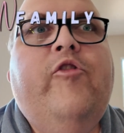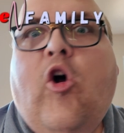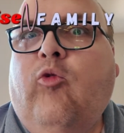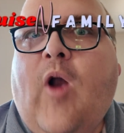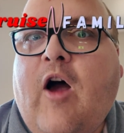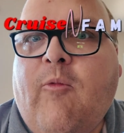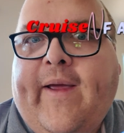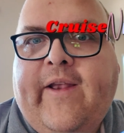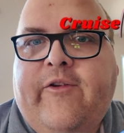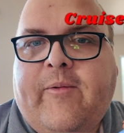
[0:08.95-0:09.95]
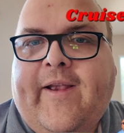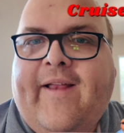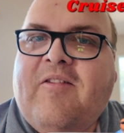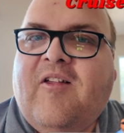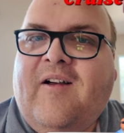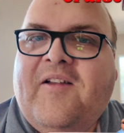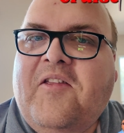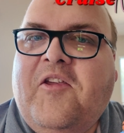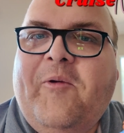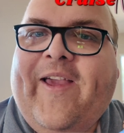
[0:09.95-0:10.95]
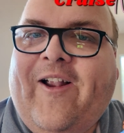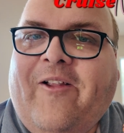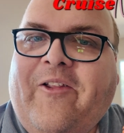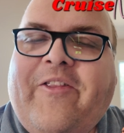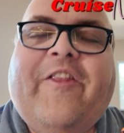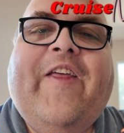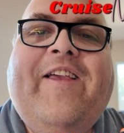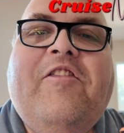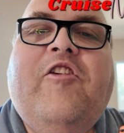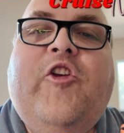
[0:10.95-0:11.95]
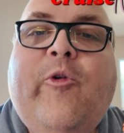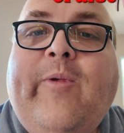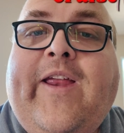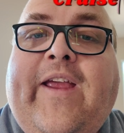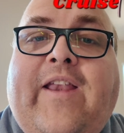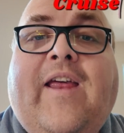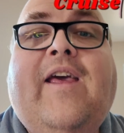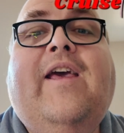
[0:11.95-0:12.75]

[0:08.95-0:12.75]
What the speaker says: no wrong way to do it as long as you get all of the things you need